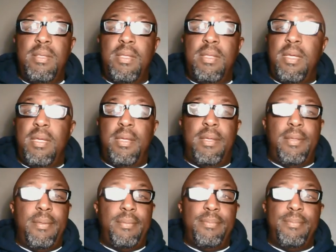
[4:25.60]
um,
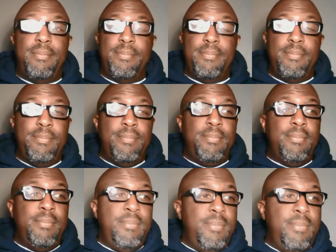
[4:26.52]

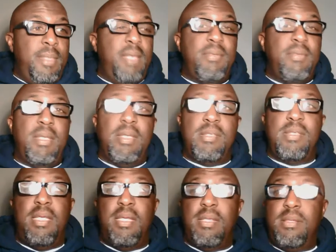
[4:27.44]
even
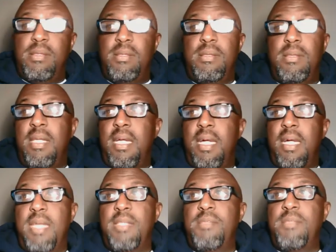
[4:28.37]
incest,
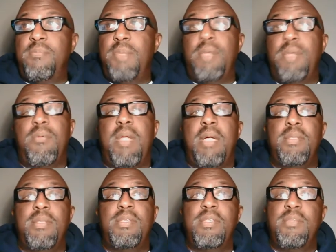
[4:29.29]
has been around
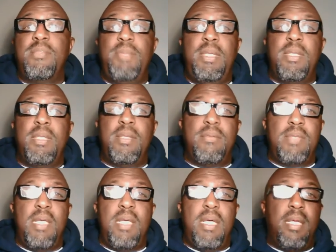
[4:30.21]
since the beginning
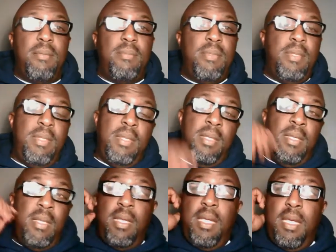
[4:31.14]
of time.
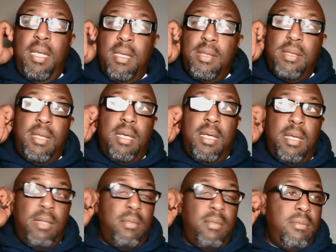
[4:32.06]
And
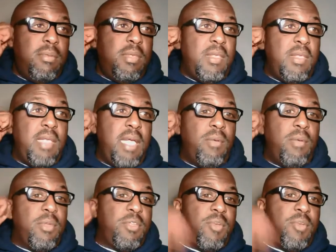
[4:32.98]
today we're
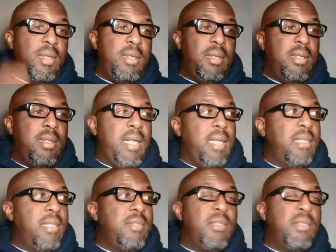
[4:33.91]
treating it like
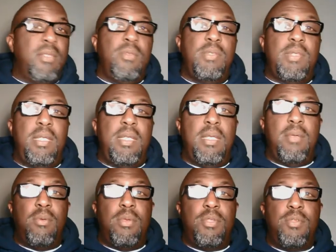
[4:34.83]
it's a new sin.
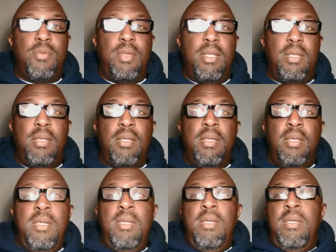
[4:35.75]
We're treating
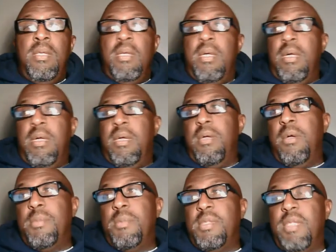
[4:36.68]

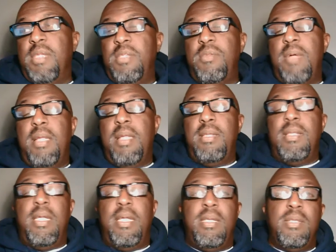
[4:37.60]
homosexuality
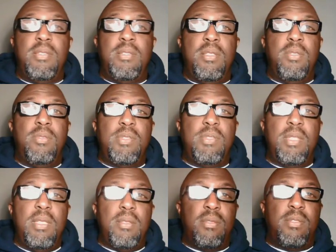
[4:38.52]
like it's a new sin
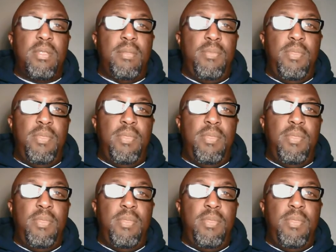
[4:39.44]
or something.